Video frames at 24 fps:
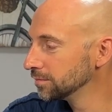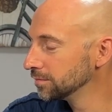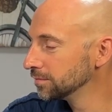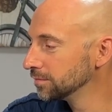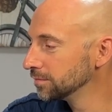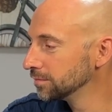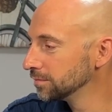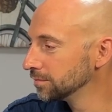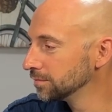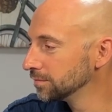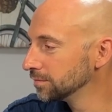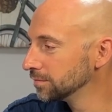
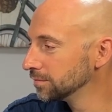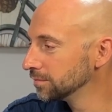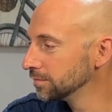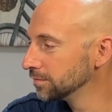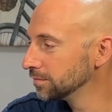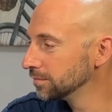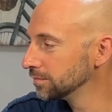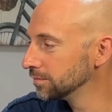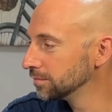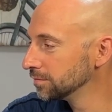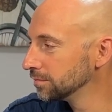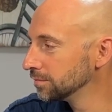
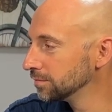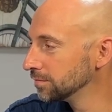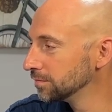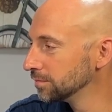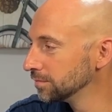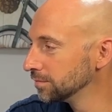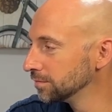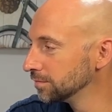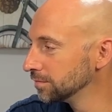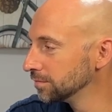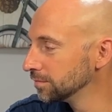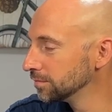
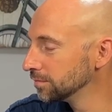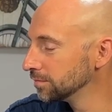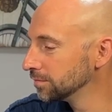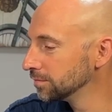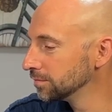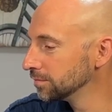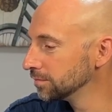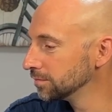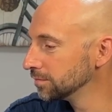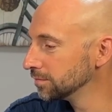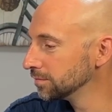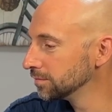
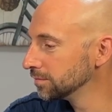The person shown says nothing.